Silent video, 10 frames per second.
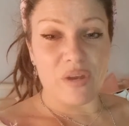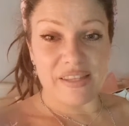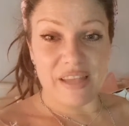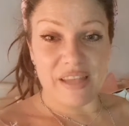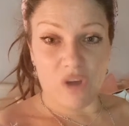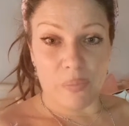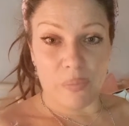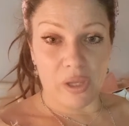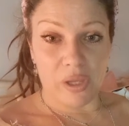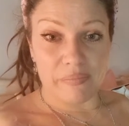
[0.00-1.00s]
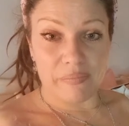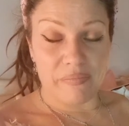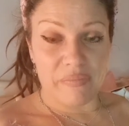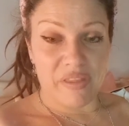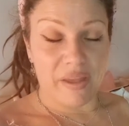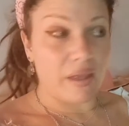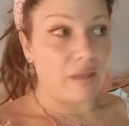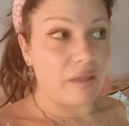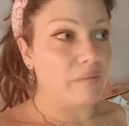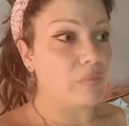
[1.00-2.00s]
because I've got a bullet thingy,
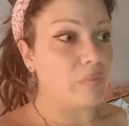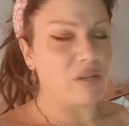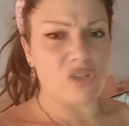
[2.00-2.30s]
bullet